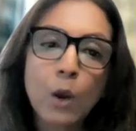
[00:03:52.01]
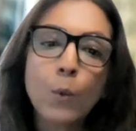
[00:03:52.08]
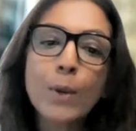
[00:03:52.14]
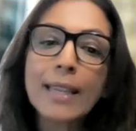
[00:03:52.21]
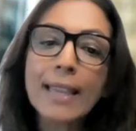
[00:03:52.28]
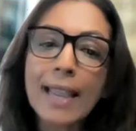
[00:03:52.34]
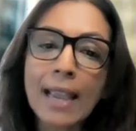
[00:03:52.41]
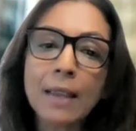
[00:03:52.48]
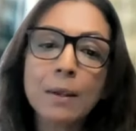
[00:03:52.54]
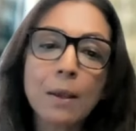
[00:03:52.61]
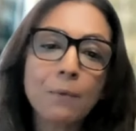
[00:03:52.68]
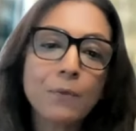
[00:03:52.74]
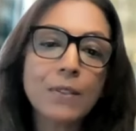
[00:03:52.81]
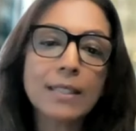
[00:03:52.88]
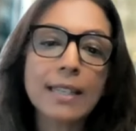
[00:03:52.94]
We can't
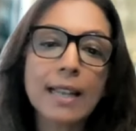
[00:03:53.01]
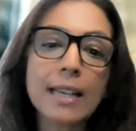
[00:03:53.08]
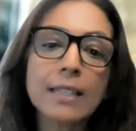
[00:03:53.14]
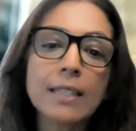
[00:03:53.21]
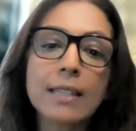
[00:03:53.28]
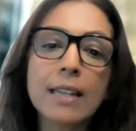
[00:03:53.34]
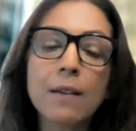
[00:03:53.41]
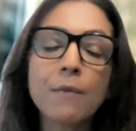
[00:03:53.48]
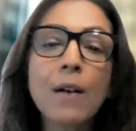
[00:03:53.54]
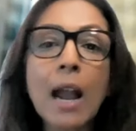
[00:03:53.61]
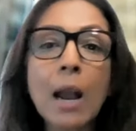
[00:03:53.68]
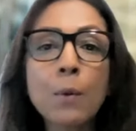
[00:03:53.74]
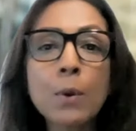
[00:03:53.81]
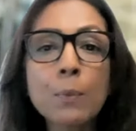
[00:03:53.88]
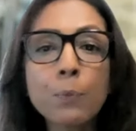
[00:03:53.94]
emphasize enough
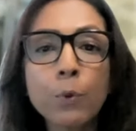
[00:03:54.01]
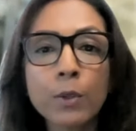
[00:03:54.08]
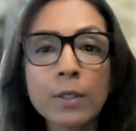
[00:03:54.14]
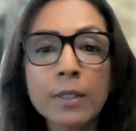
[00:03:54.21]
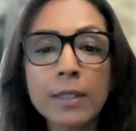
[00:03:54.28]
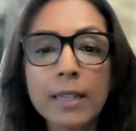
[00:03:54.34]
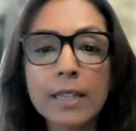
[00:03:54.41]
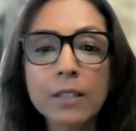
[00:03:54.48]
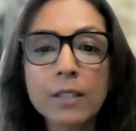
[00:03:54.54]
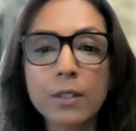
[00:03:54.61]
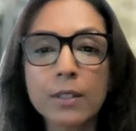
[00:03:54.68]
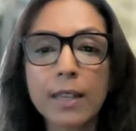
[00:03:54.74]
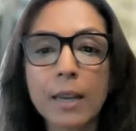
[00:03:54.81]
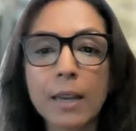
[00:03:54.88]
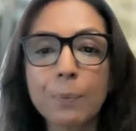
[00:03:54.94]
how important it is to
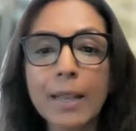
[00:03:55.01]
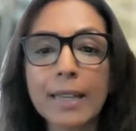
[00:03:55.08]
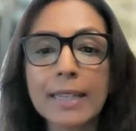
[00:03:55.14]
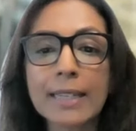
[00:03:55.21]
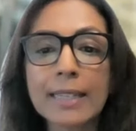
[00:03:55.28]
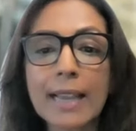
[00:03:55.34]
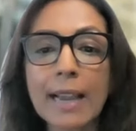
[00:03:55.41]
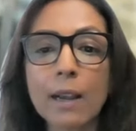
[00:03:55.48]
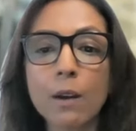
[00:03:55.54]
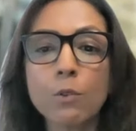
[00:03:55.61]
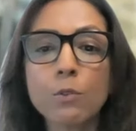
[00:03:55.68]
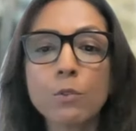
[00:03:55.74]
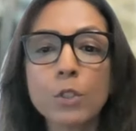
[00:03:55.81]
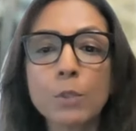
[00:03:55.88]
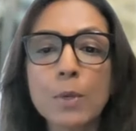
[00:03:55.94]
start planning
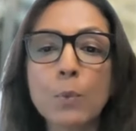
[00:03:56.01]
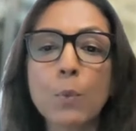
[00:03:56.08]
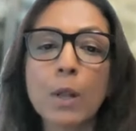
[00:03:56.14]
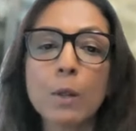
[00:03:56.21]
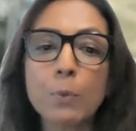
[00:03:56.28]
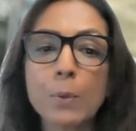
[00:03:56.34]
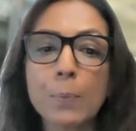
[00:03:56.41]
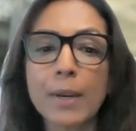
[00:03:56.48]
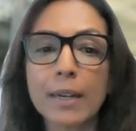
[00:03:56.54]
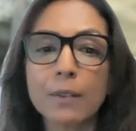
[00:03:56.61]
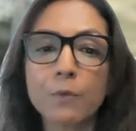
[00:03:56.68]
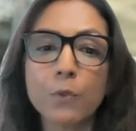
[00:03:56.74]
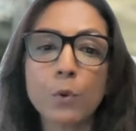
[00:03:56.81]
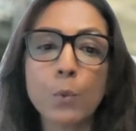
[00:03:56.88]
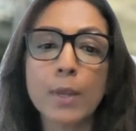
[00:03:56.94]
now to be well prepared
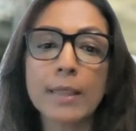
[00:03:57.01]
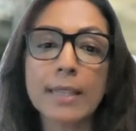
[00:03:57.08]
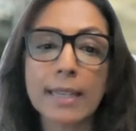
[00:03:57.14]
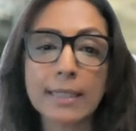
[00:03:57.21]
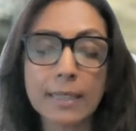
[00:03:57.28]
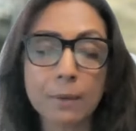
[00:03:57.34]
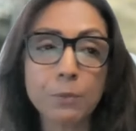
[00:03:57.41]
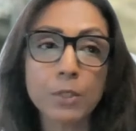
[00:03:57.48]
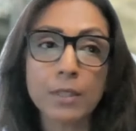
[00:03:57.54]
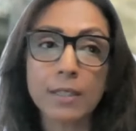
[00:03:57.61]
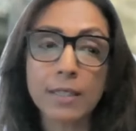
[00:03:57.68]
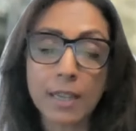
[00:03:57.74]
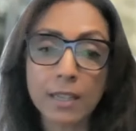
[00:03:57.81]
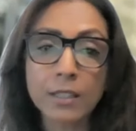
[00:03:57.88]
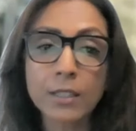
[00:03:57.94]
for when the
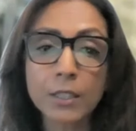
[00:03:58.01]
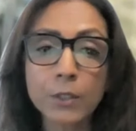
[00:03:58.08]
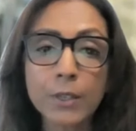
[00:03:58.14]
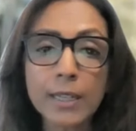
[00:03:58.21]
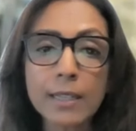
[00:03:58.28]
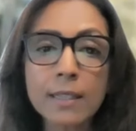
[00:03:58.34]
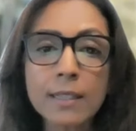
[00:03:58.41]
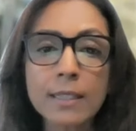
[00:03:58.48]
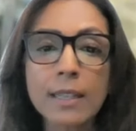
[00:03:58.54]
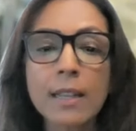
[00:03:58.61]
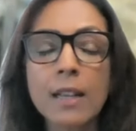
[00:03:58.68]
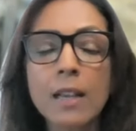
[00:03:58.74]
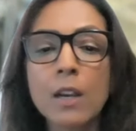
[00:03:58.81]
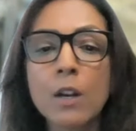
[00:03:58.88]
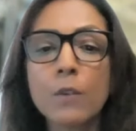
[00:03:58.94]
exemption does decrease,
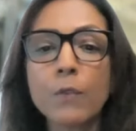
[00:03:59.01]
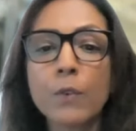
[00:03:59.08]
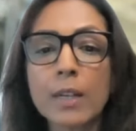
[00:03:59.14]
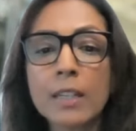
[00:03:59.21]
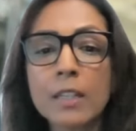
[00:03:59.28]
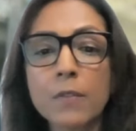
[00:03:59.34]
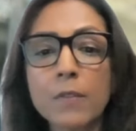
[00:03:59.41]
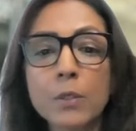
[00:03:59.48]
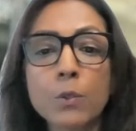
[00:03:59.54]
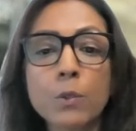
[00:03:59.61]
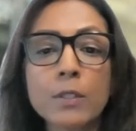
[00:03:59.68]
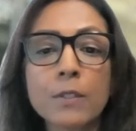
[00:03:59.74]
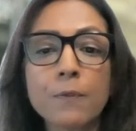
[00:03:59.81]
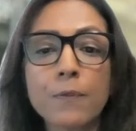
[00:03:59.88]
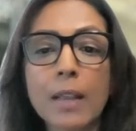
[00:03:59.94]
for
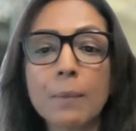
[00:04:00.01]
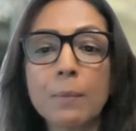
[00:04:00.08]
individuals and